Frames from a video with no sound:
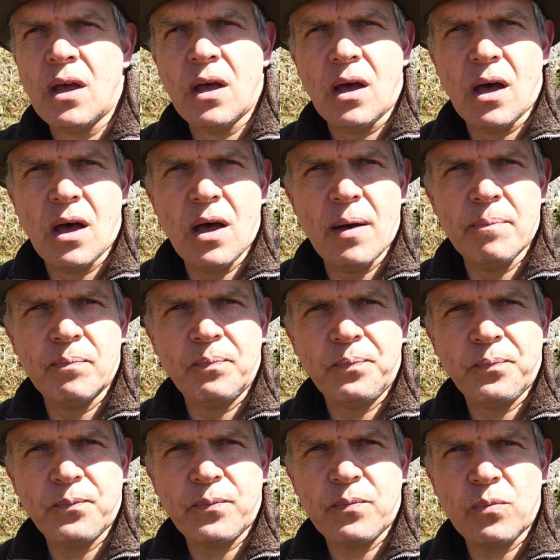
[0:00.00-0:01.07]
And
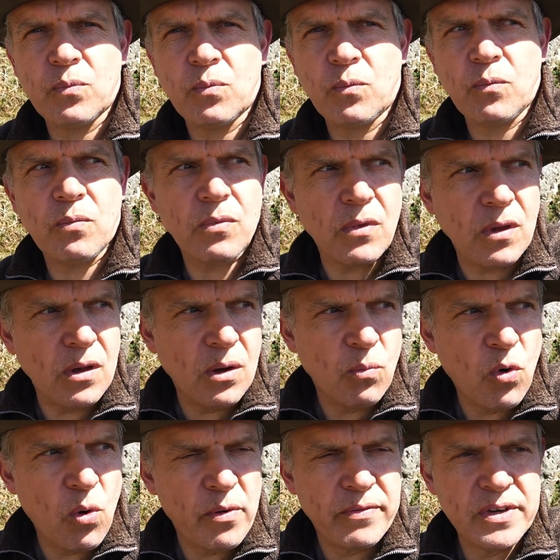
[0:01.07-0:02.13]

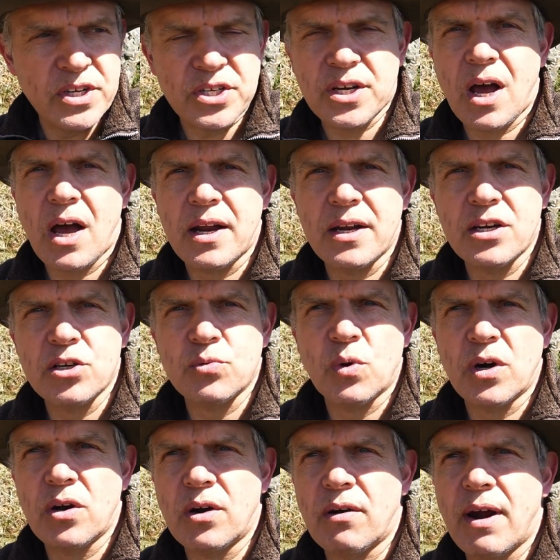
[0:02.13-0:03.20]
what we've decided is
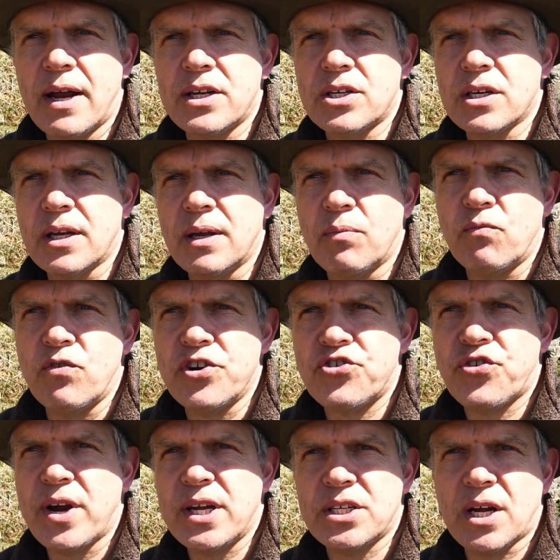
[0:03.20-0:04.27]
we're going to actually
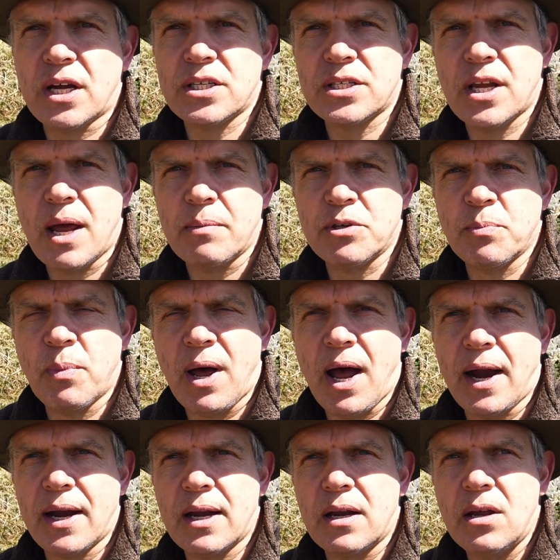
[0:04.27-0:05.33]
retrace our steps
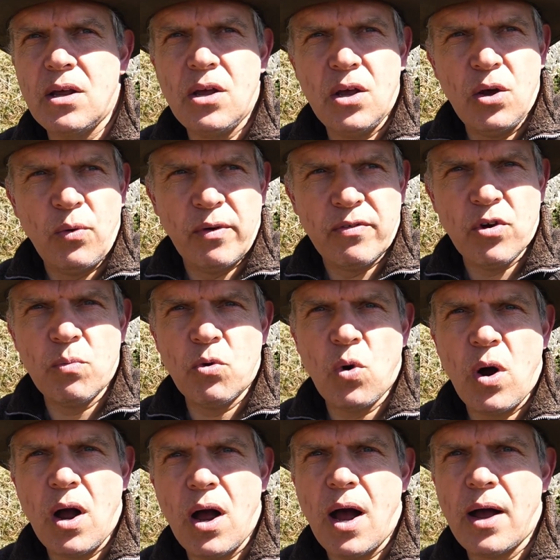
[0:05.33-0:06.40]
back. We've come
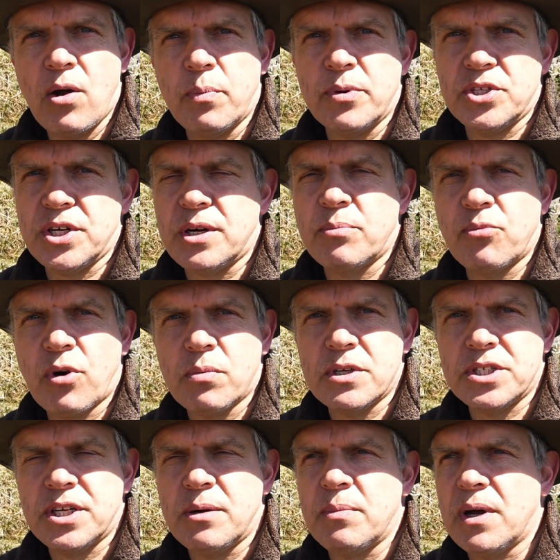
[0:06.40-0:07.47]
quite high up, as you can probably
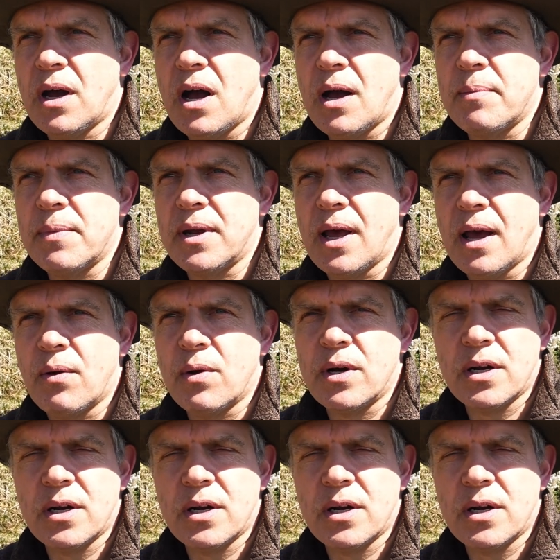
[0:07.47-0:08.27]
see behind me now.